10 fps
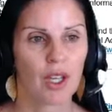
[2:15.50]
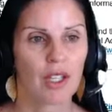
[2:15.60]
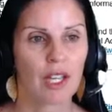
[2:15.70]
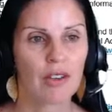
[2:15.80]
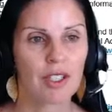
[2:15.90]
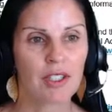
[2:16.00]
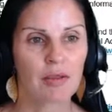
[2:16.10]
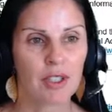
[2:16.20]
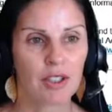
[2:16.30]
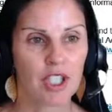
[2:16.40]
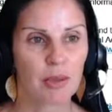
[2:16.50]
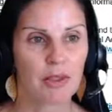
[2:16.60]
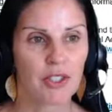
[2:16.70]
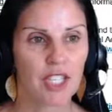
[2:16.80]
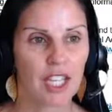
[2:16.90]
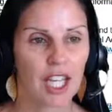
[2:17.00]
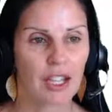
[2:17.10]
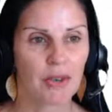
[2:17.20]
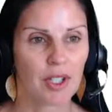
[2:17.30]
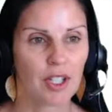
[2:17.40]
Now on to the real tips for today.
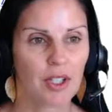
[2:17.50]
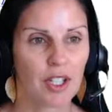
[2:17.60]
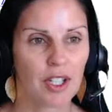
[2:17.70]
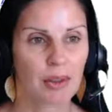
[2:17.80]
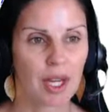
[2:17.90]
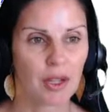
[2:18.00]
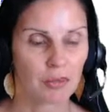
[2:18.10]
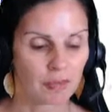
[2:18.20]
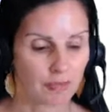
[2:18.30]
We're going to talk about